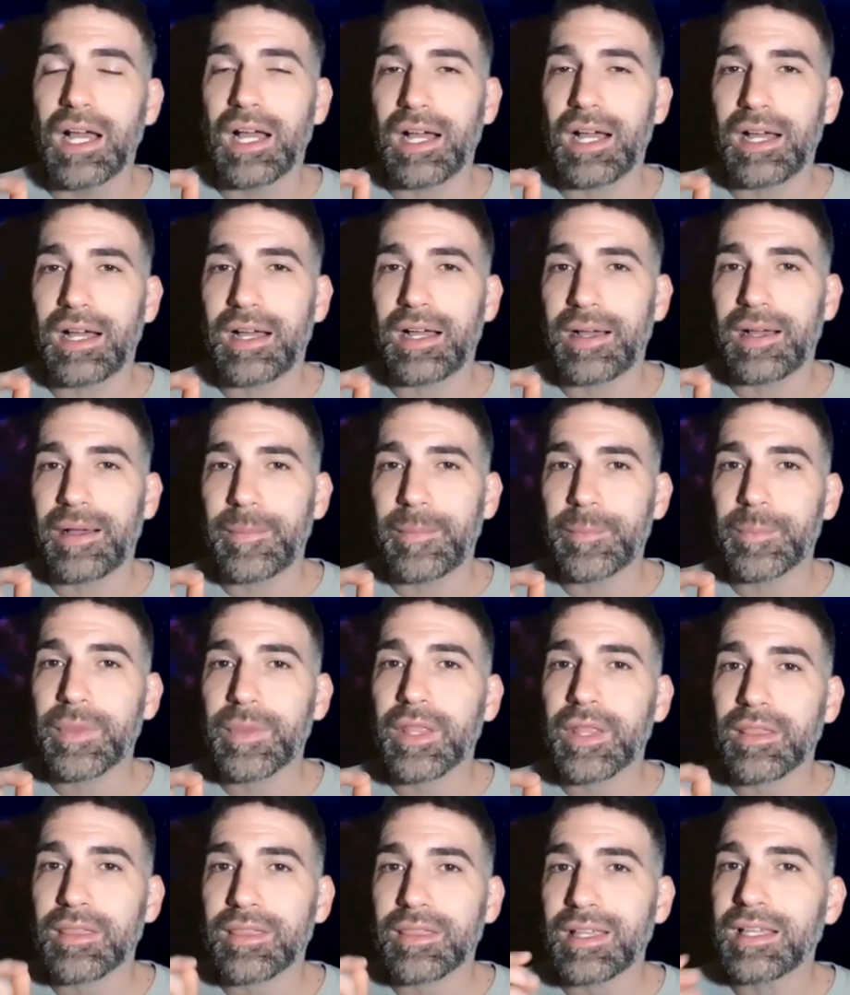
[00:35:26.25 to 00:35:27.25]

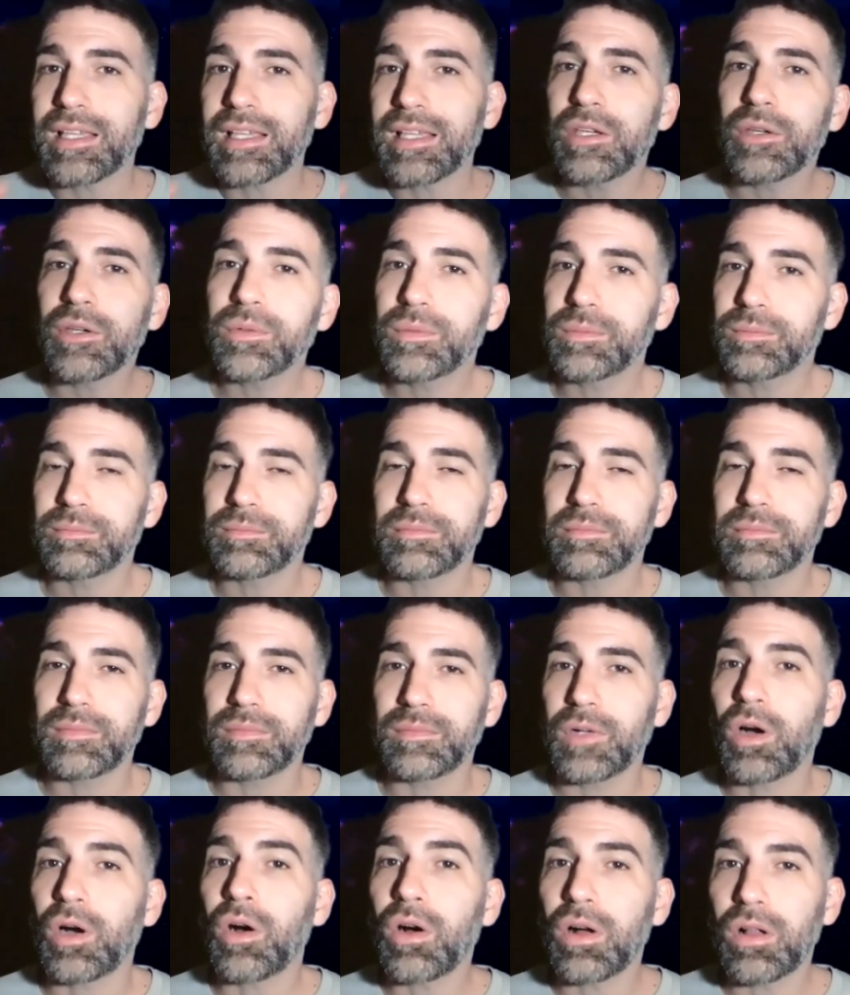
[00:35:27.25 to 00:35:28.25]
Thank you
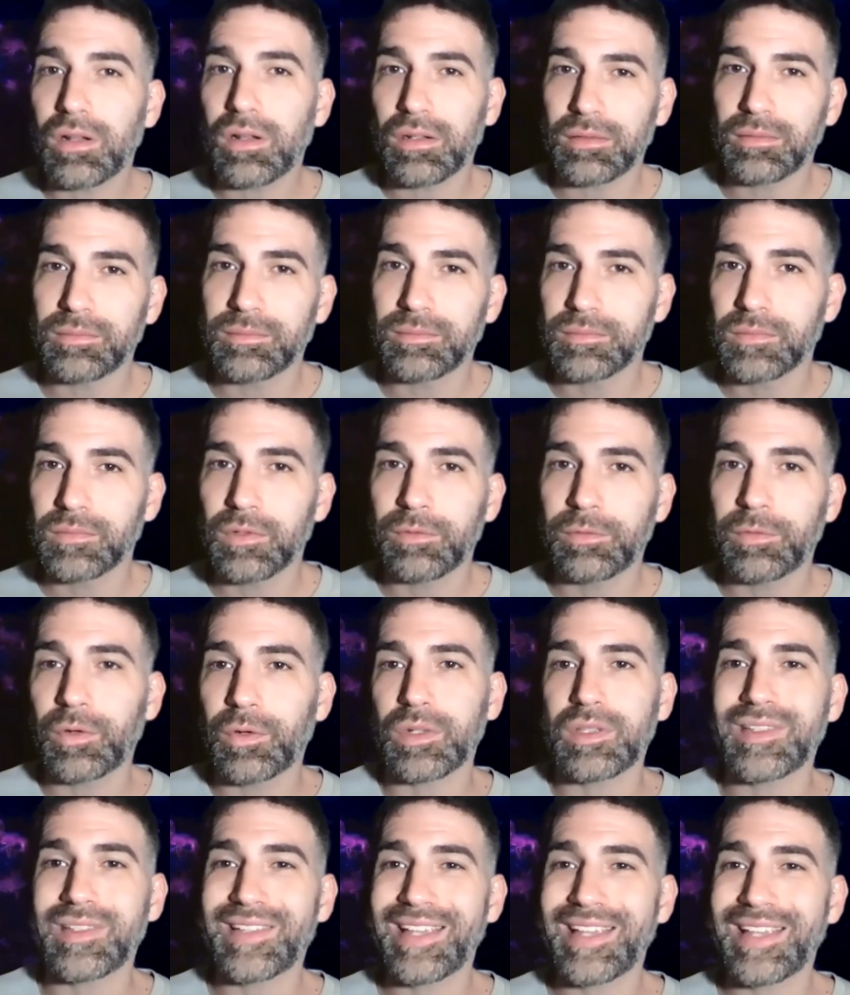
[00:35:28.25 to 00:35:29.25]
all for
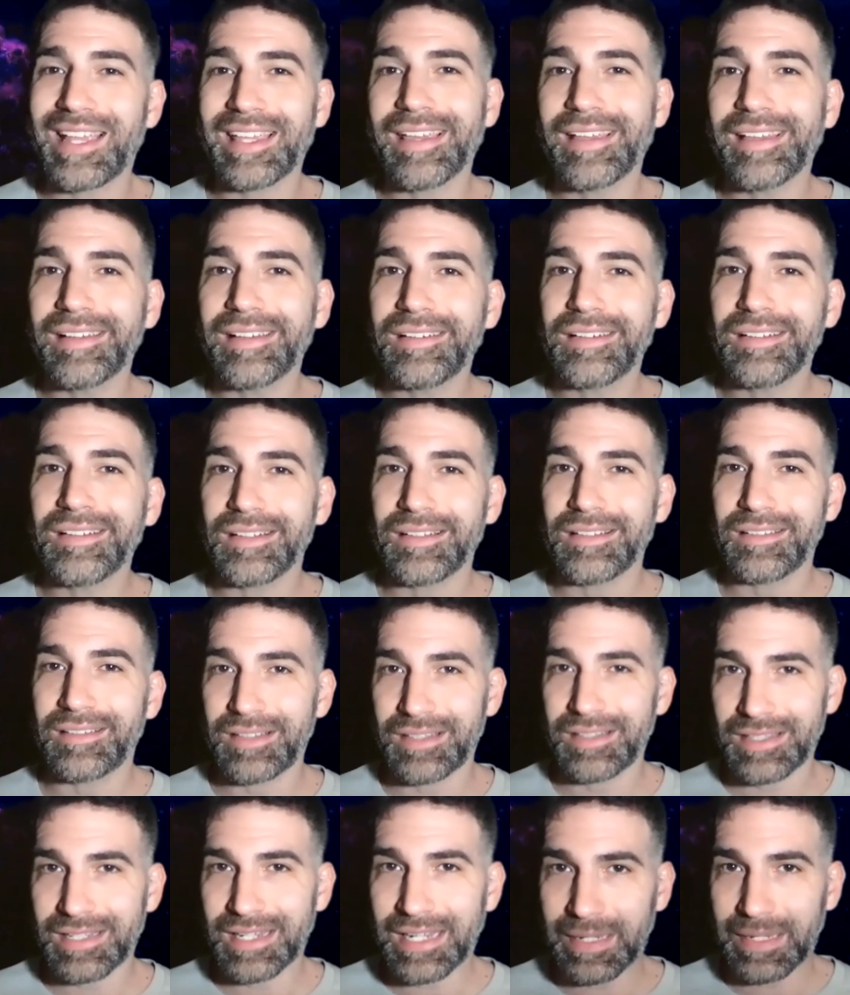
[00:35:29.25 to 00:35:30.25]
taking the
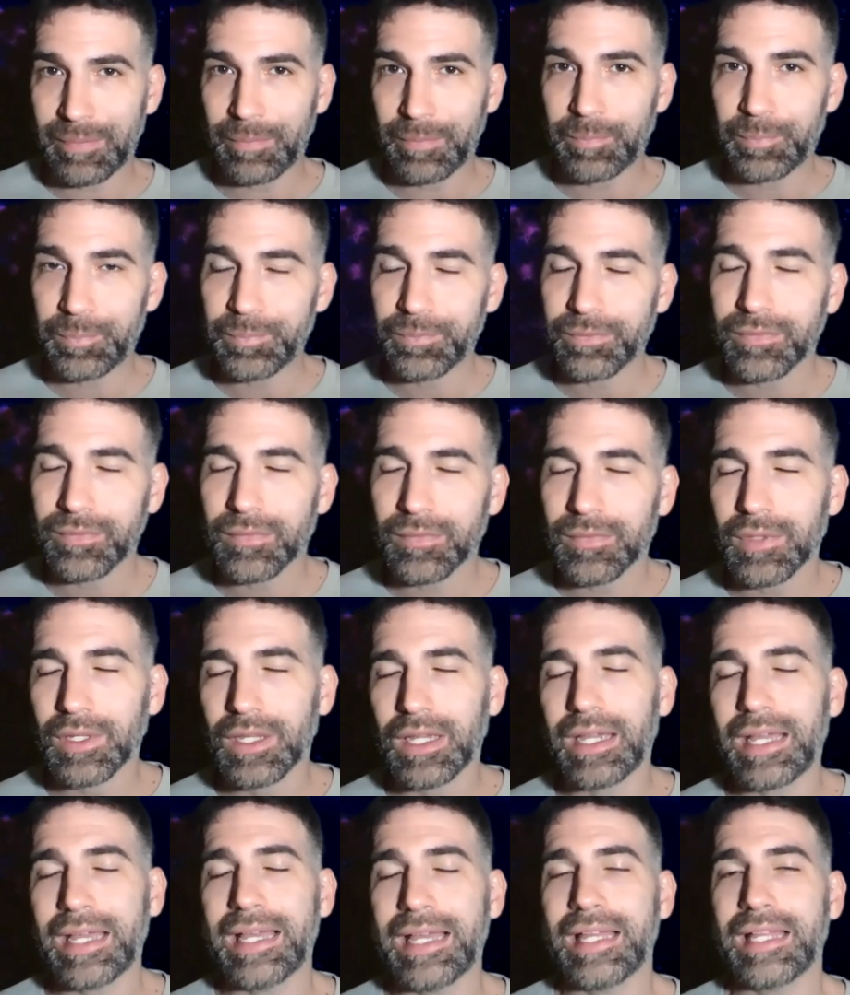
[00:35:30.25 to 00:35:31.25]
time
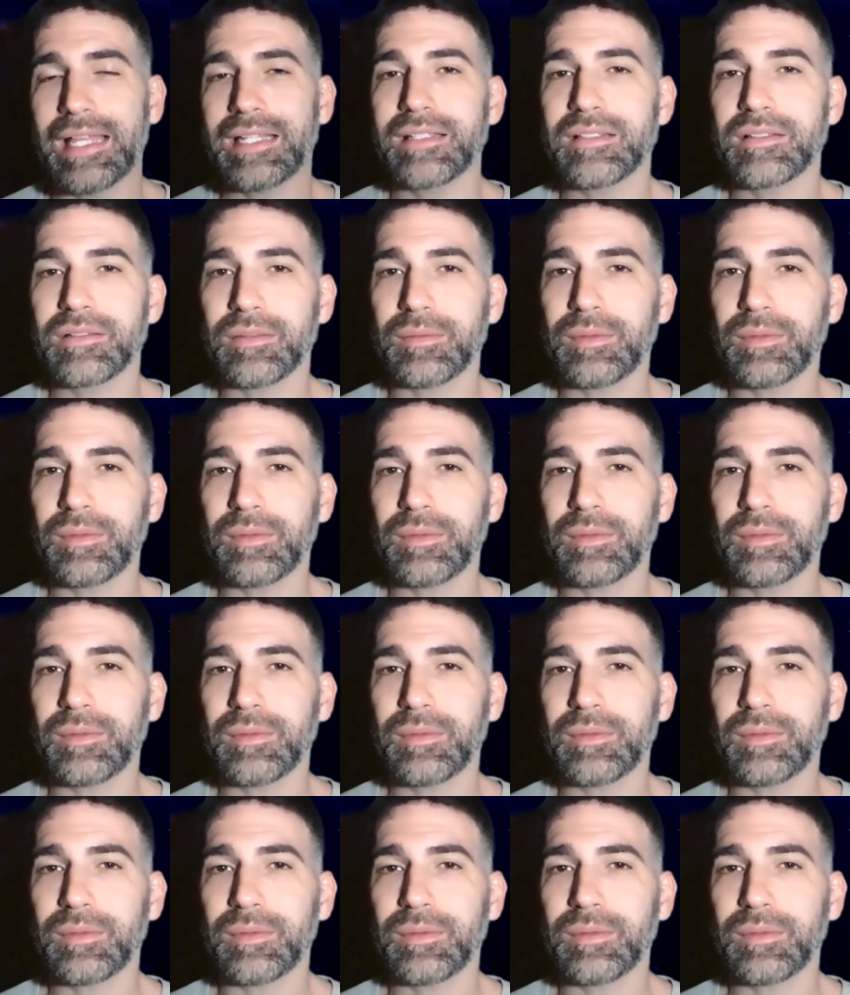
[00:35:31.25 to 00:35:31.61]
and